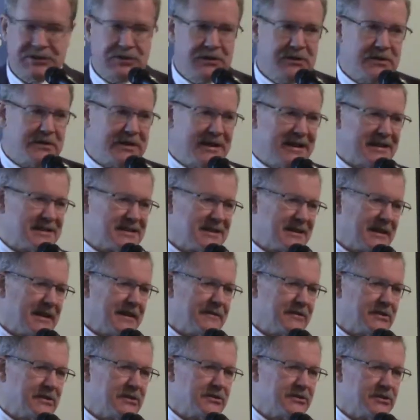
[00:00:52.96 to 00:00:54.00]
in
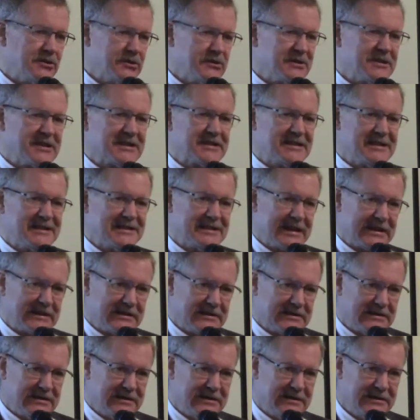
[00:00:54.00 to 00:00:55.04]
2011 to
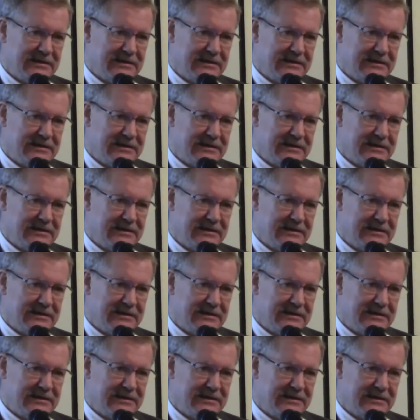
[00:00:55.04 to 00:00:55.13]
62nd